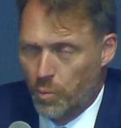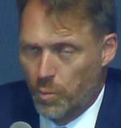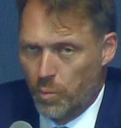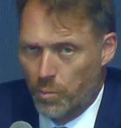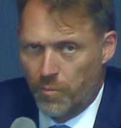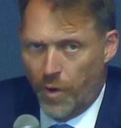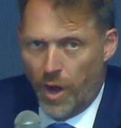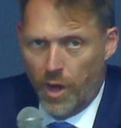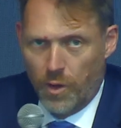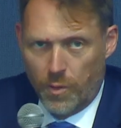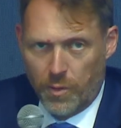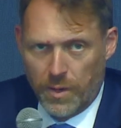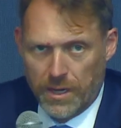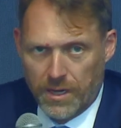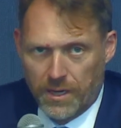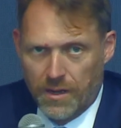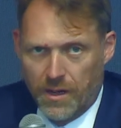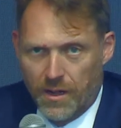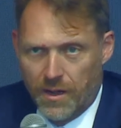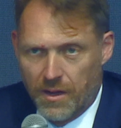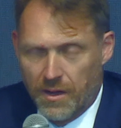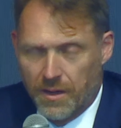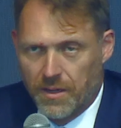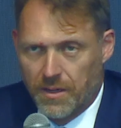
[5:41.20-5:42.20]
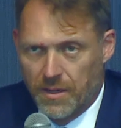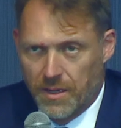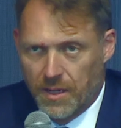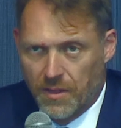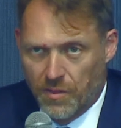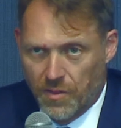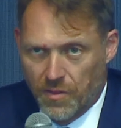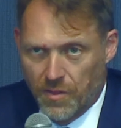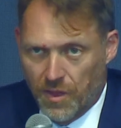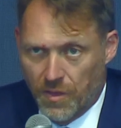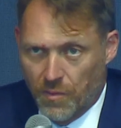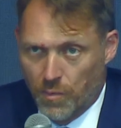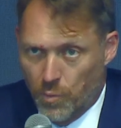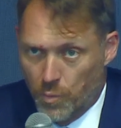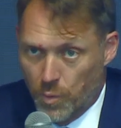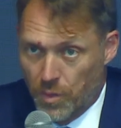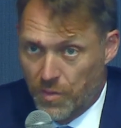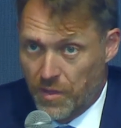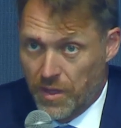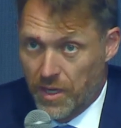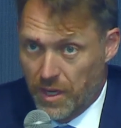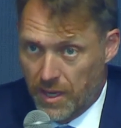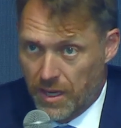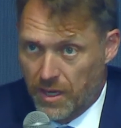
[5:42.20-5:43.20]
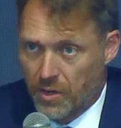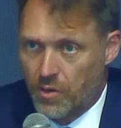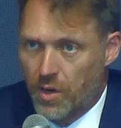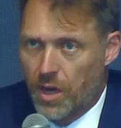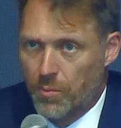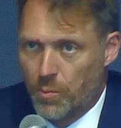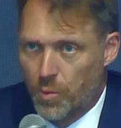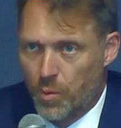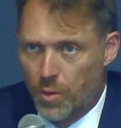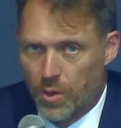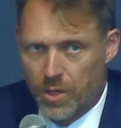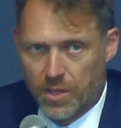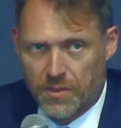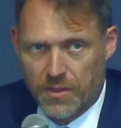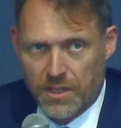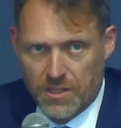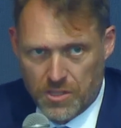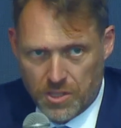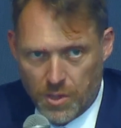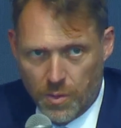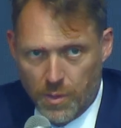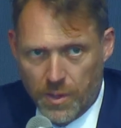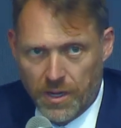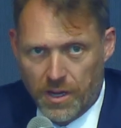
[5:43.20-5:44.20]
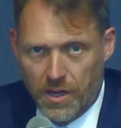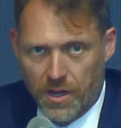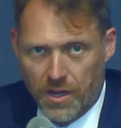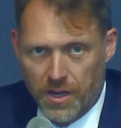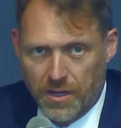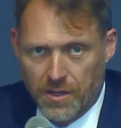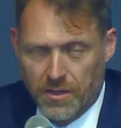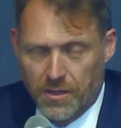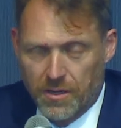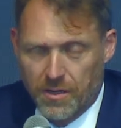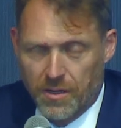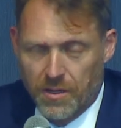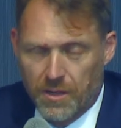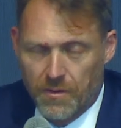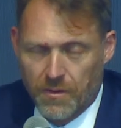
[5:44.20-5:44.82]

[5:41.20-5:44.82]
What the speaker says: following on with the incredible work that's going on